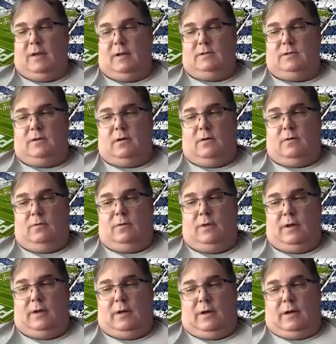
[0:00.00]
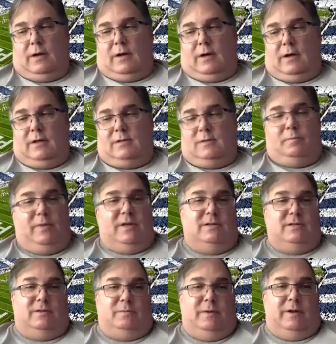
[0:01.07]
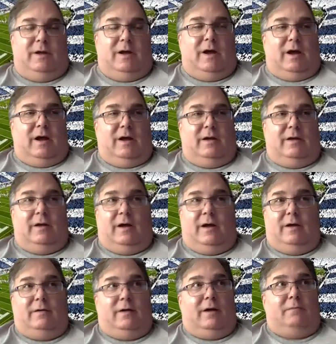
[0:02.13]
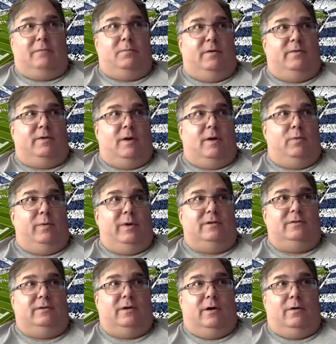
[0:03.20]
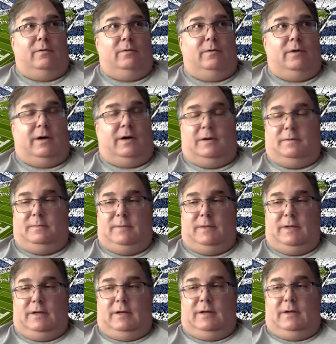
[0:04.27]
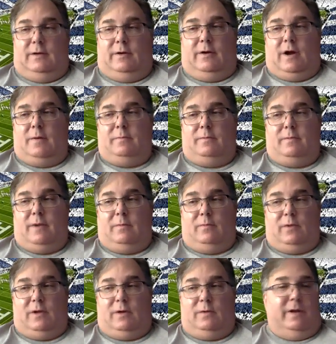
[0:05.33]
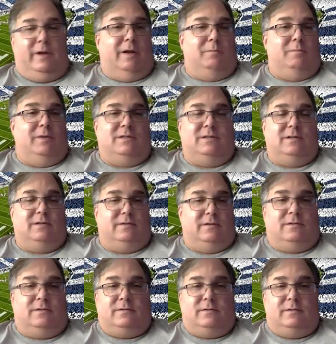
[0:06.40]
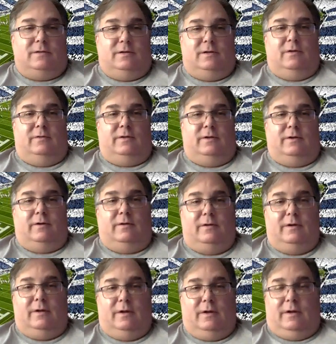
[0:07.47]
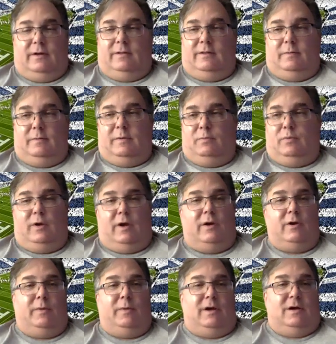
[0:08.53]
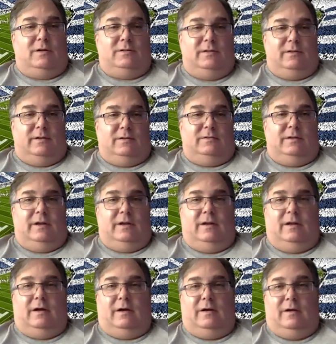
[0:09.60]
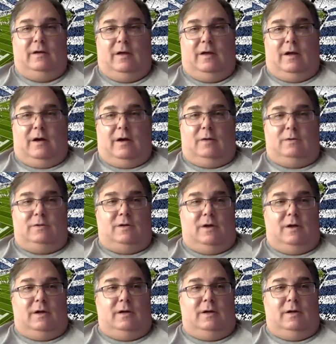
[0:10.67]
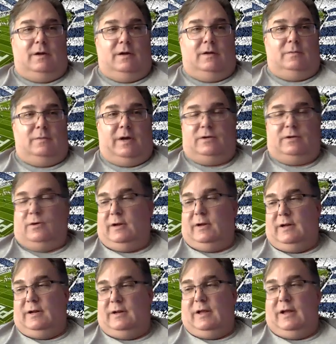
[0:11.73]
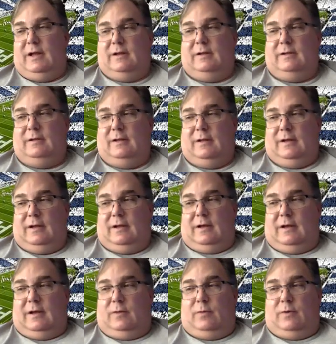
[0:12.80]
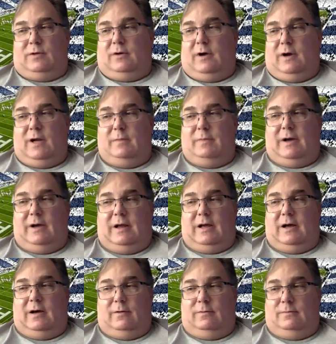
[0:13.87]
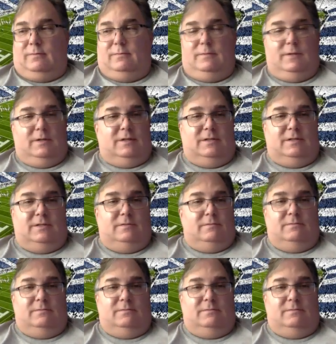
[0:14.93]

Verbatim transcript: so uh, as a businessman, I, I and I, I, a couple weeks ago, uh, you know, here I'm I'm liquidating businesses, you know, that are that have been put under because of this. And uh, I was talking to, uh, to my attorney today, and and we we're talking about how just